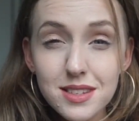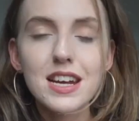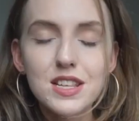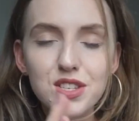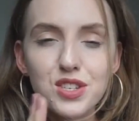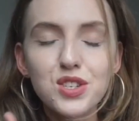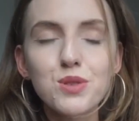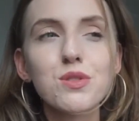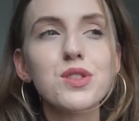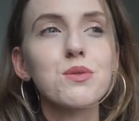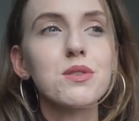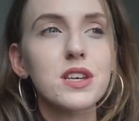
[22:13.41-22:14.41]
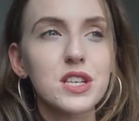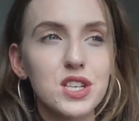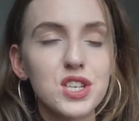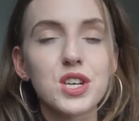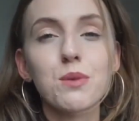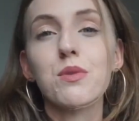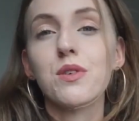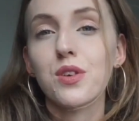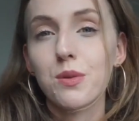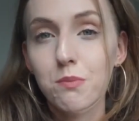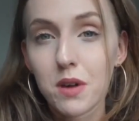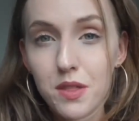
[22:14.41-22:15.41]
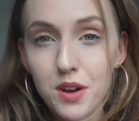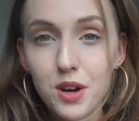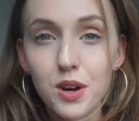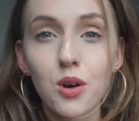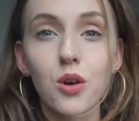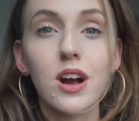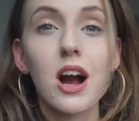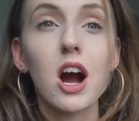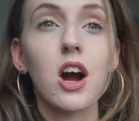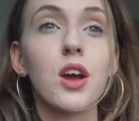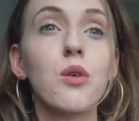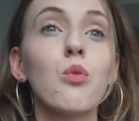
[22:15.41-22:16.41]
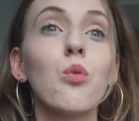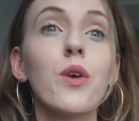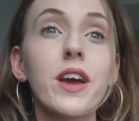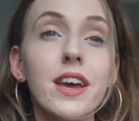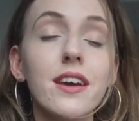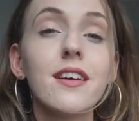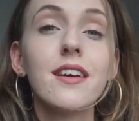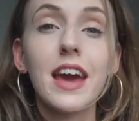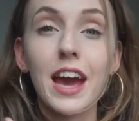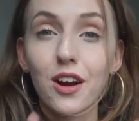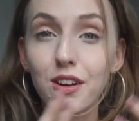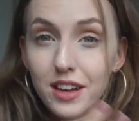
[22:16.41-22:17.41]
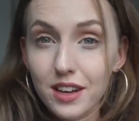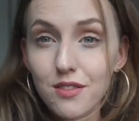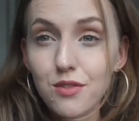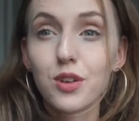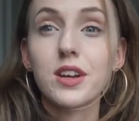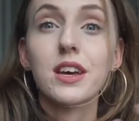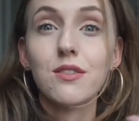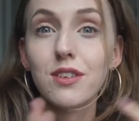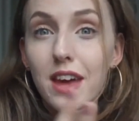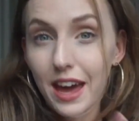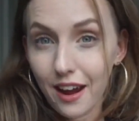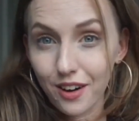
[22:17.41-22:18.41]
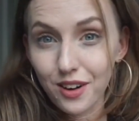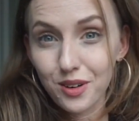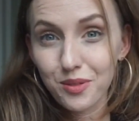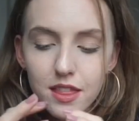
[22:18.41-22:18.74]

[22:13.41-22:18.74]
it's to do with the relationship with our mother or how we give or give care.